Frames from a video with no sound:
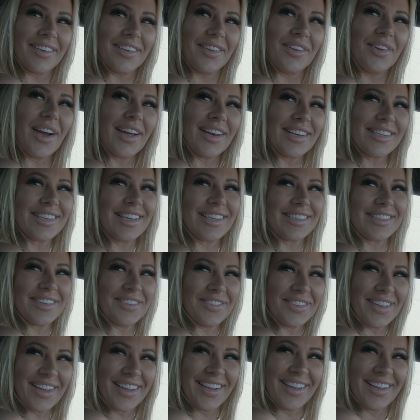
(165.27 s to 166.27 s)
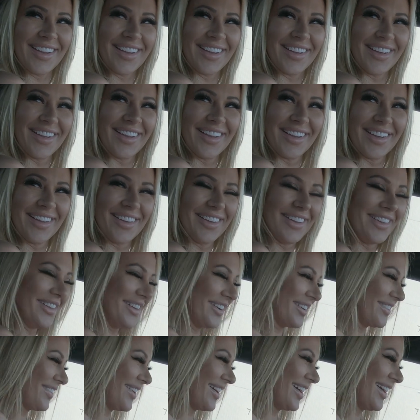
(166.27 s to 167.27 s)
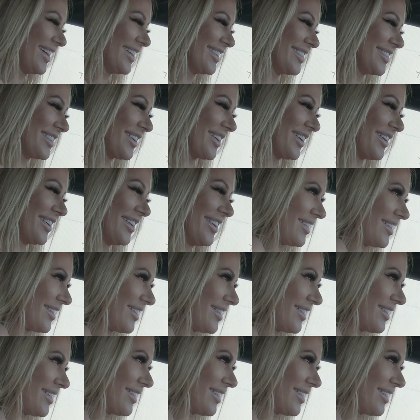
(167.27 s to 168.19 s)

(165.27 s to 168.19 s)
You gotta say something. You look very concerned.